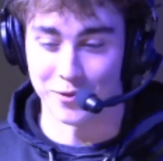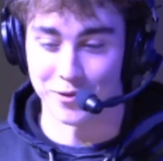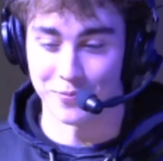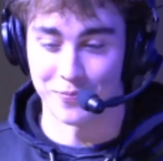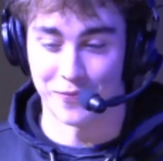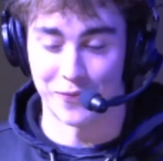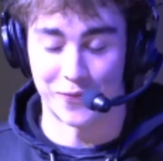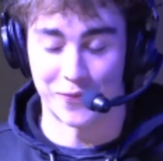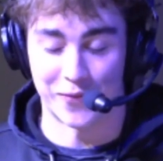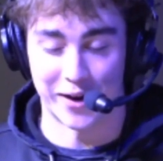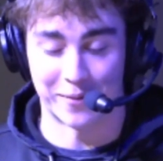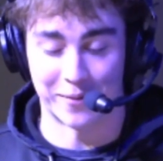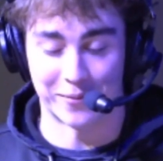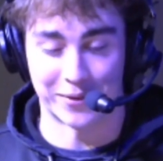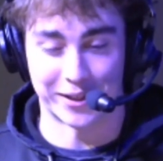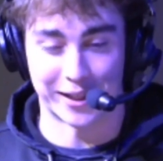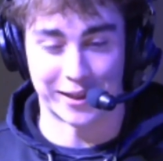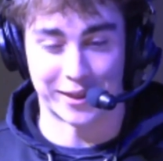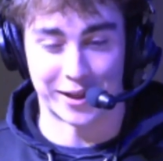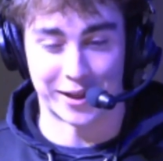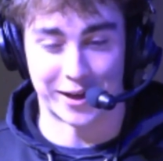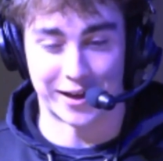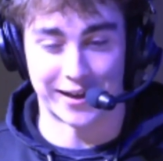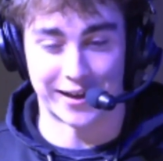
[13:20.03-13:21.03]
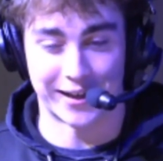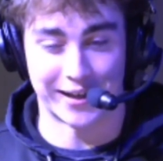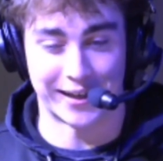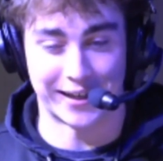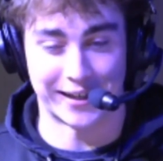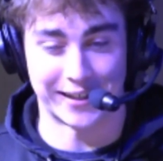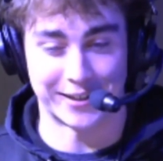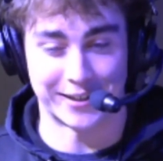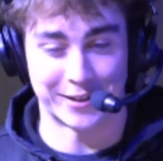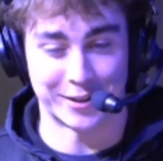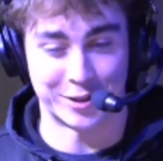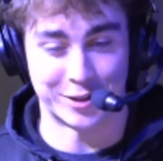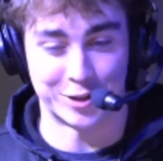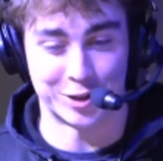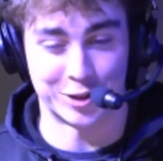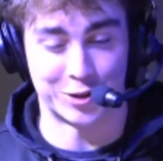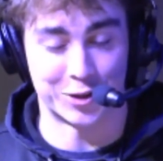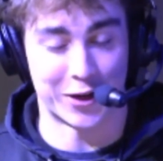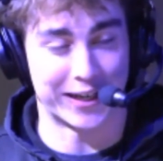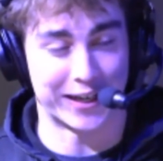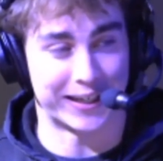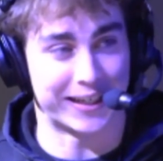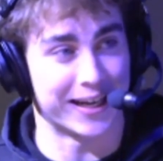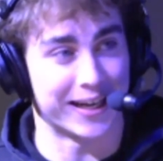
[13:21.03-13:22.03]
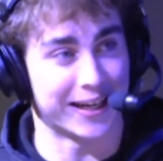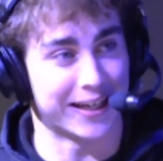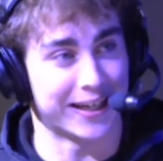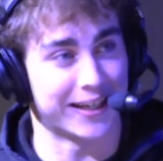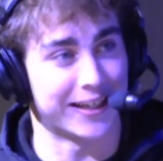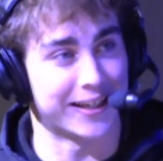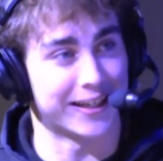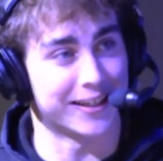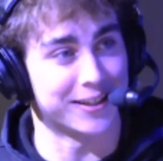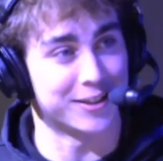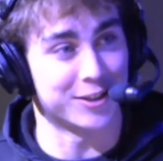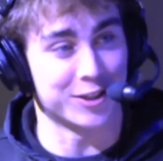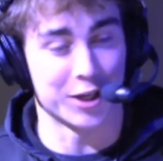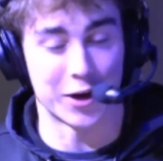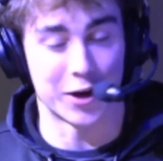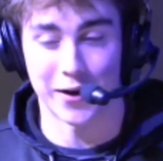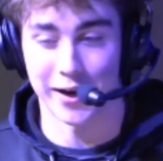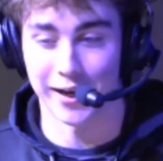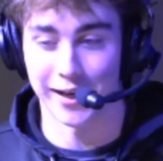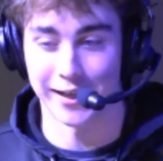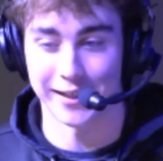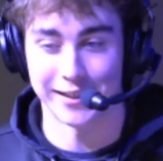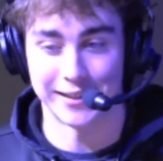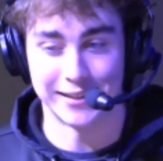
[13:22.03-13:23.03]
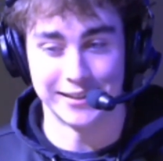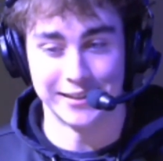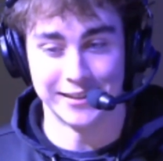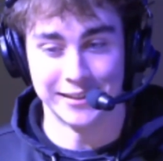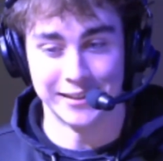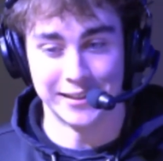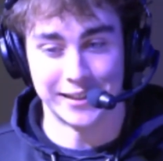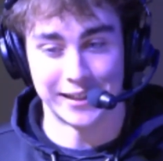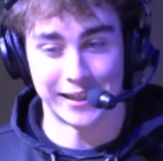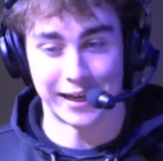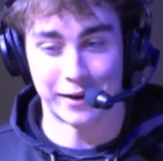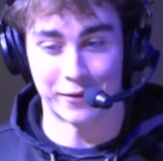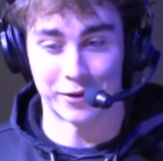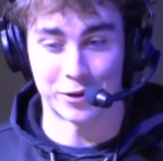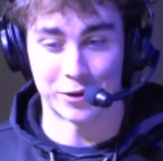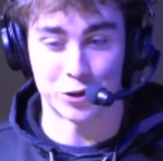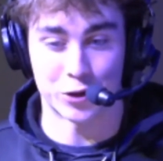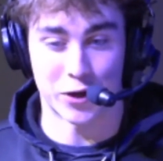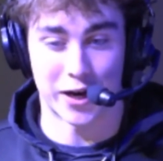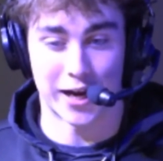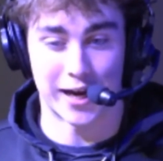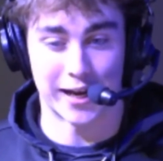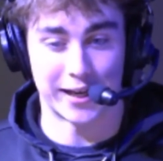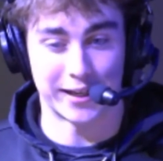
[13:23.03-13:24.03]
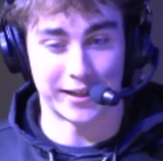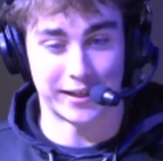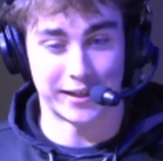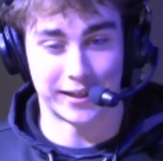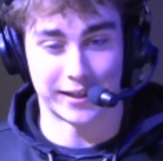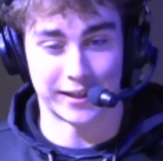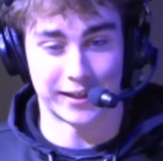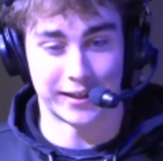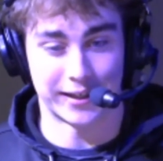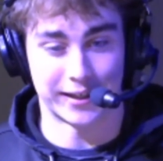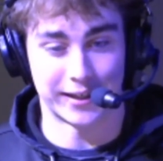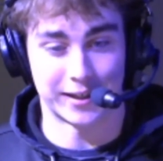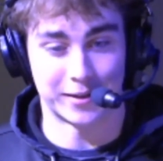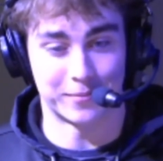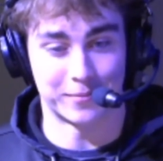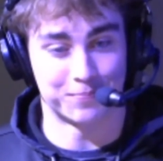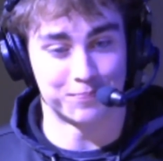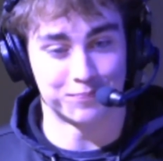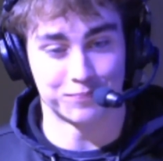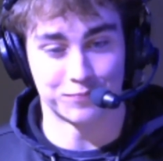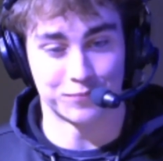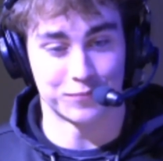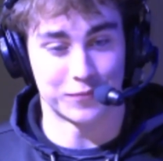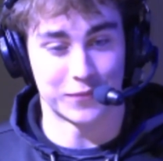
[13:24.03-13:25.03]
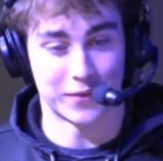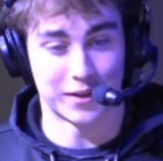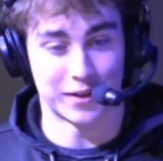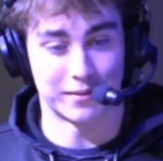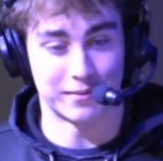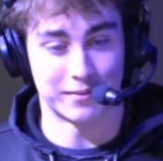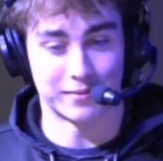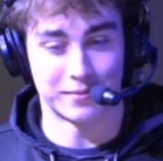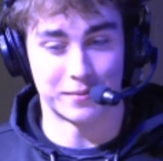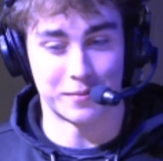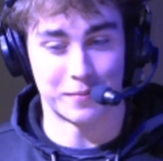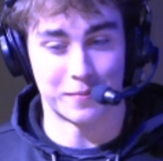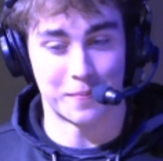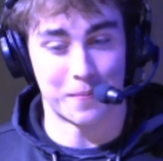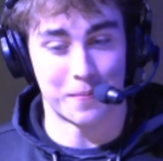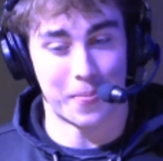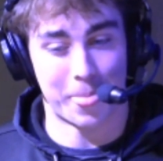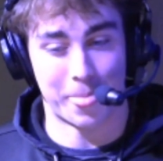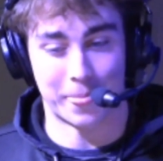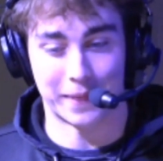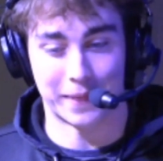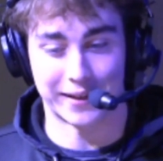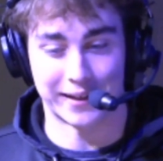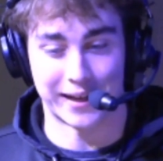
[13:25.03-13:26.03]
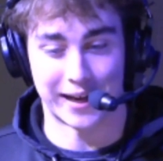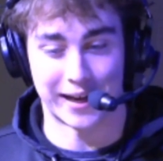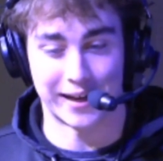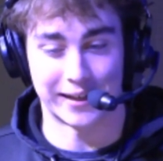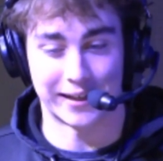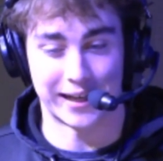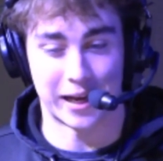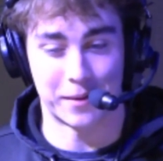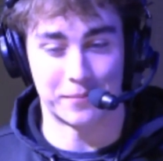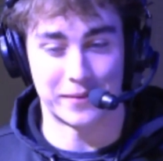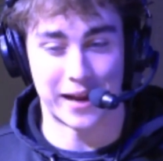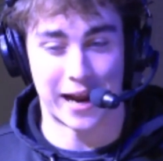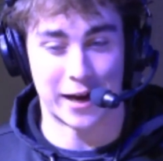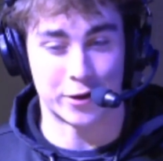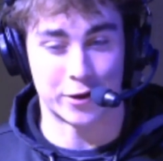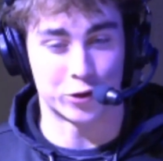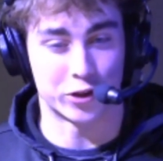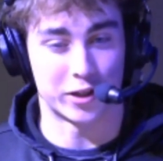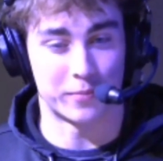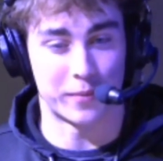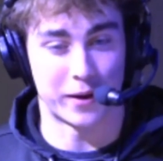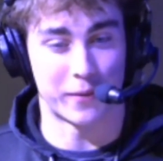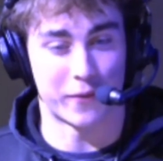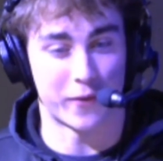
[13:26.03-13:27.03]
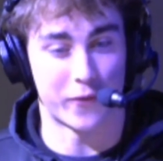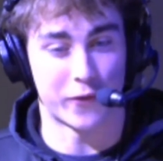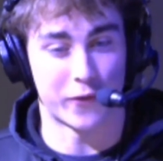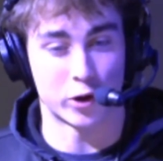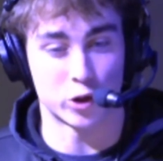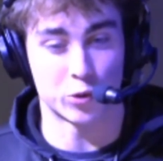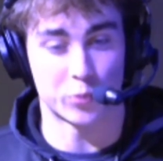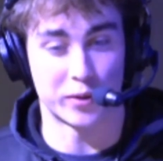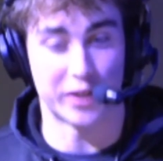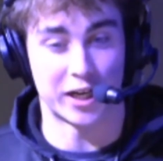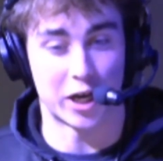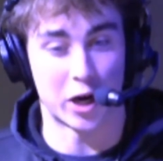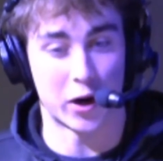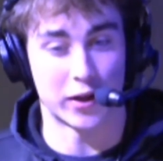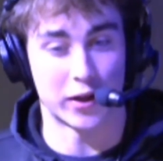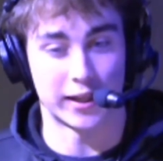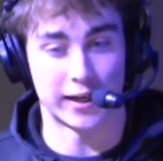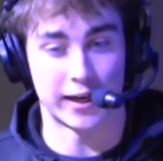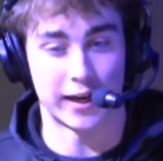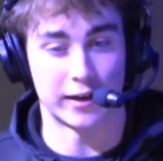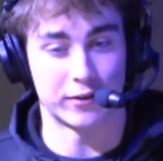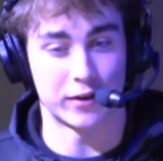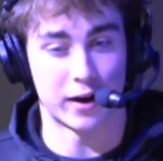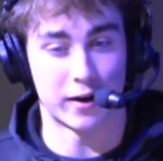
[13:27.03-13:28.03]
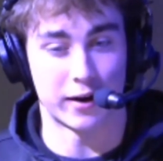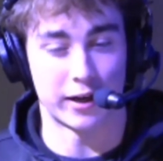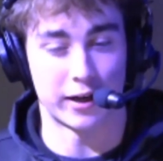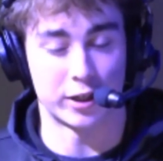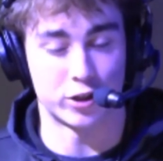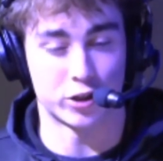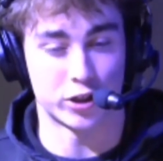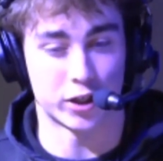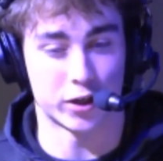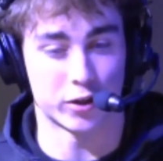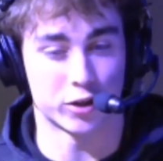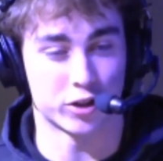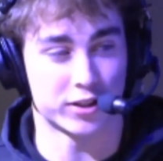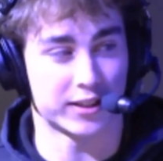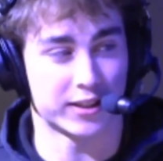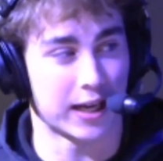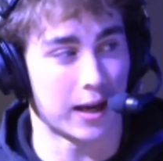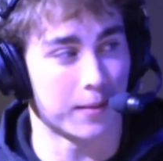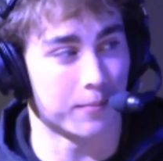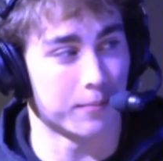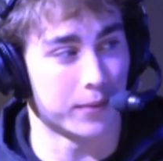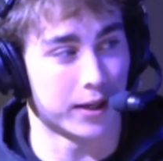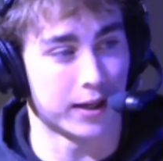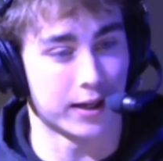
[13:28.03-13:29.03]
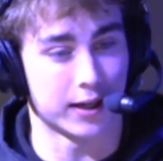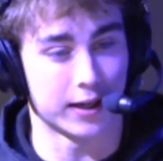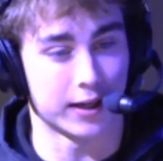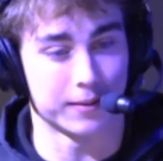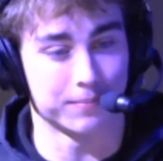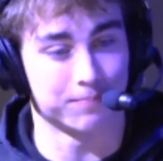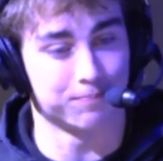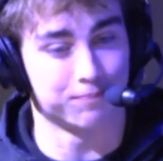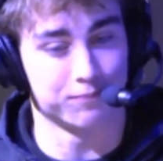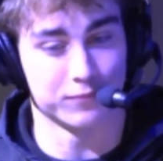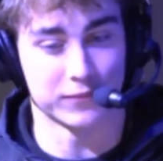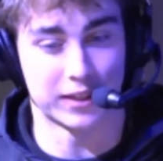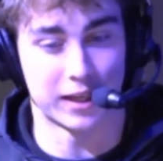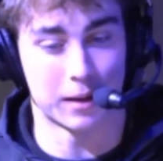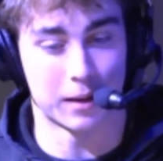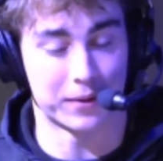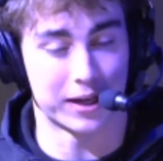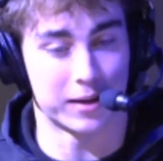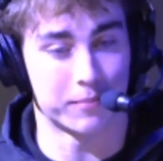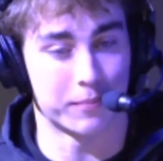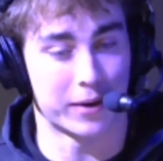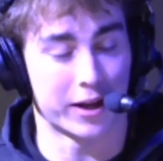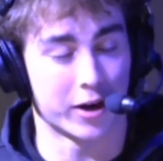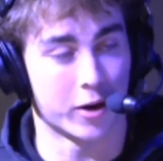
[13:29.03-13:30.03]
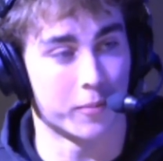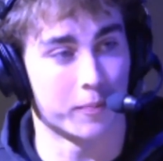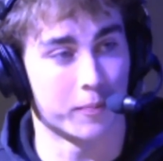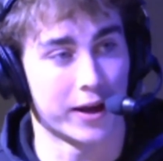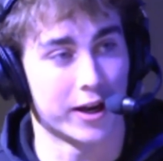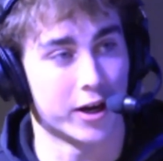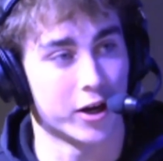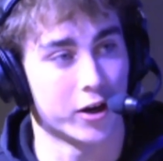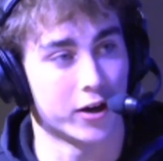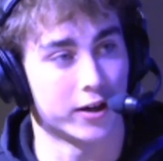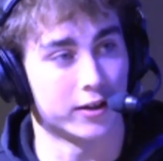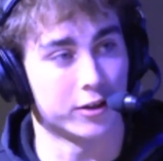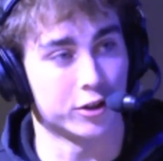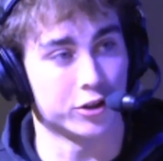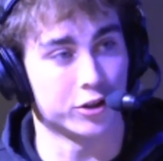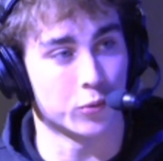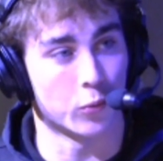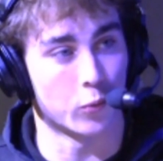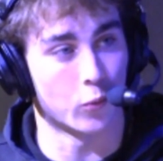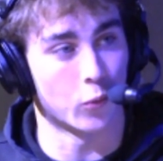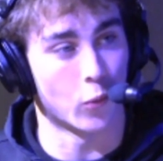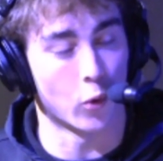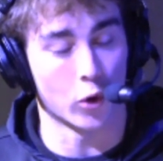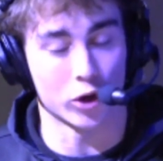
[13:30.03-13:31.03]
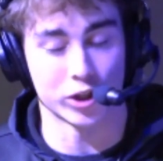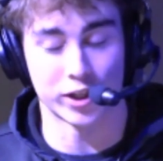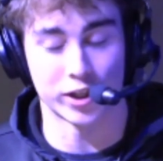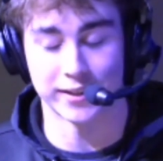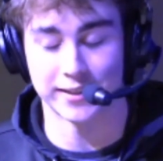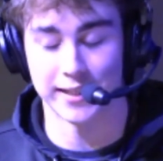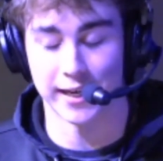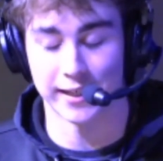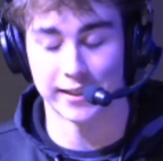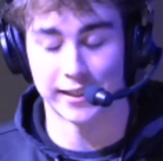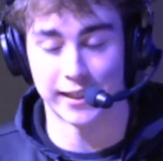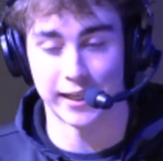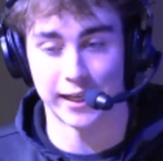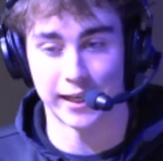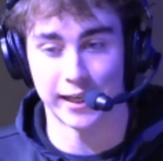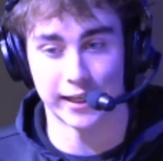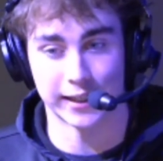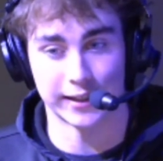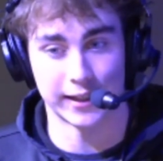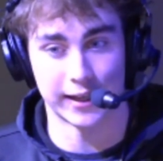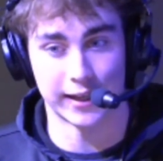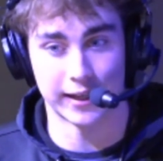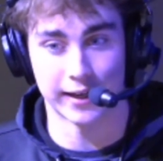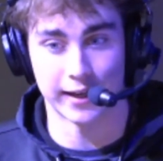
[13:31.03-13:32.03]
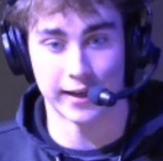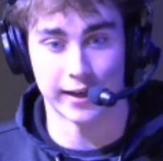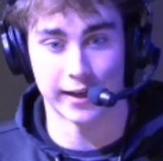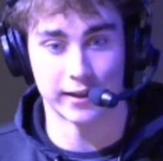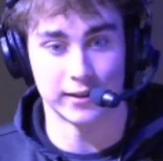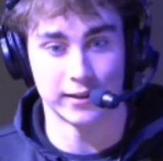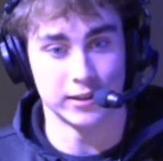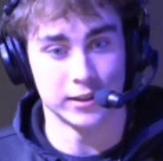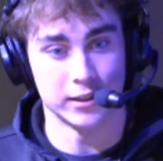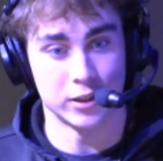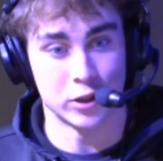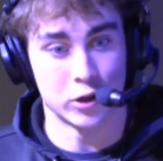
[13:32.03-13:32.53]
family thought I should try kicking, and so I gave it a try, and that kind of came naturally to me my freshman year, and then each year just kept getting better and better, and just working on the technique, and then.